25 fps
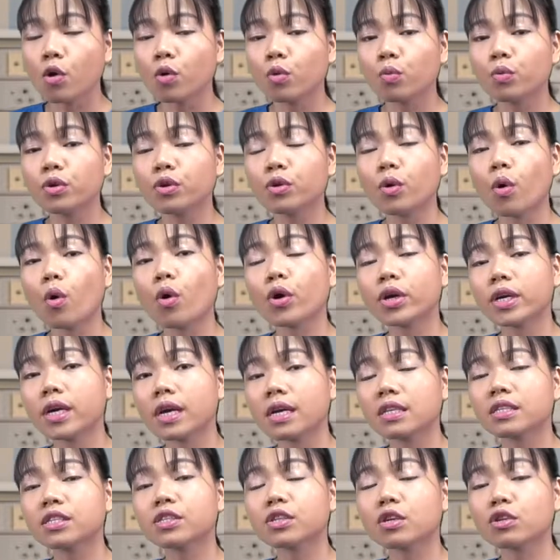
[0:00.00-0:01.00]
When
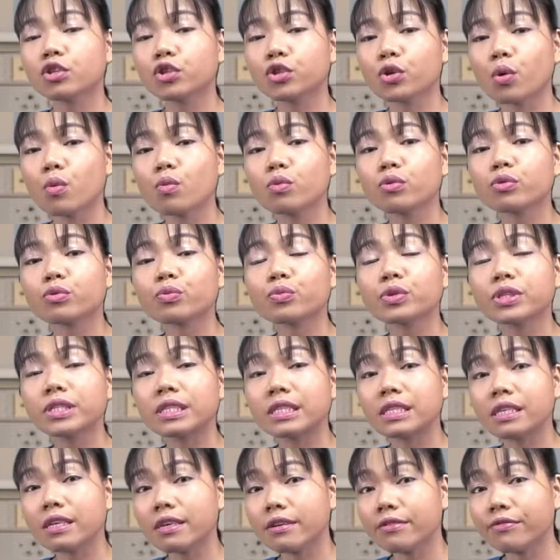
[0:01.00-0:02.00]
organs don't
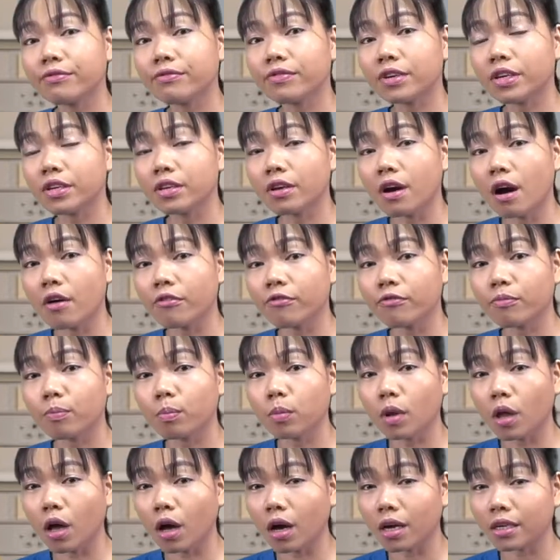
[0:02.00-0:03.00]
receive enough
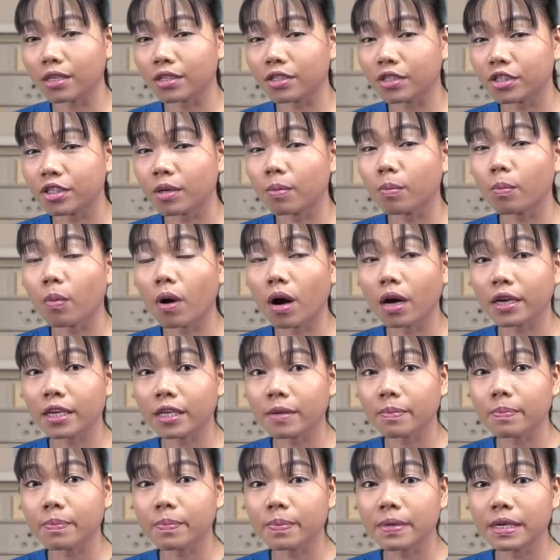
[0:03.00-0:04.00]
blood, the
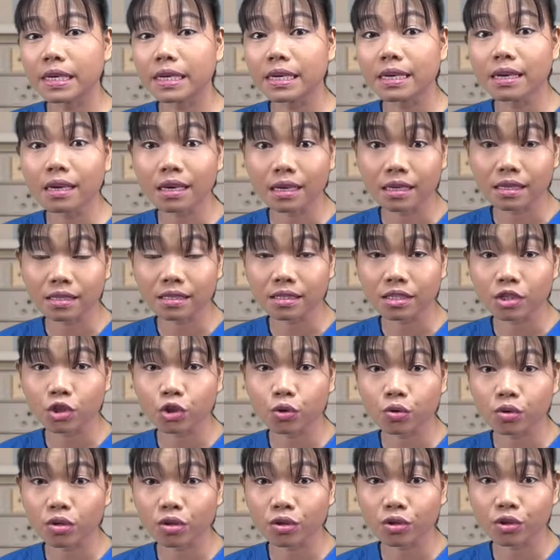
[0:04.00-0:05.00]
body begins
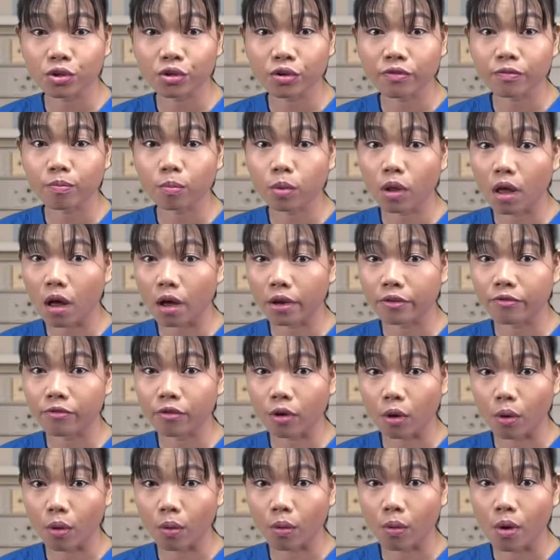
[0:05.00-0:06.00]
to conserve blood
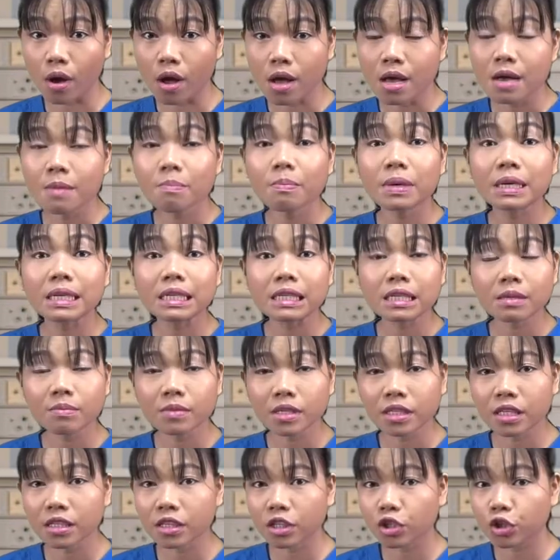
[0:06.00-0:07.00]
flow by
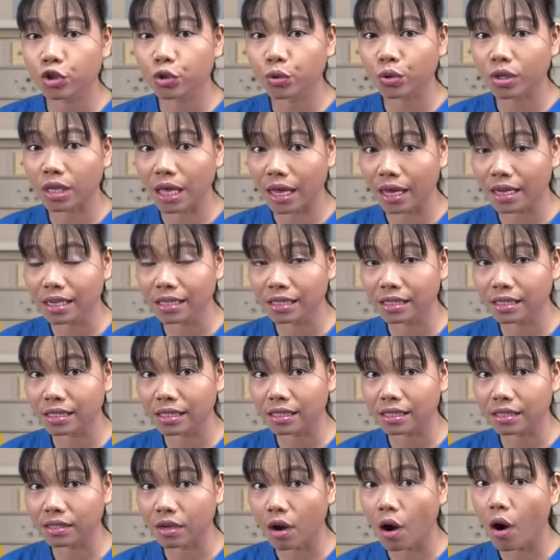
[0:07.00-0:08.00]
limiting it to the legs,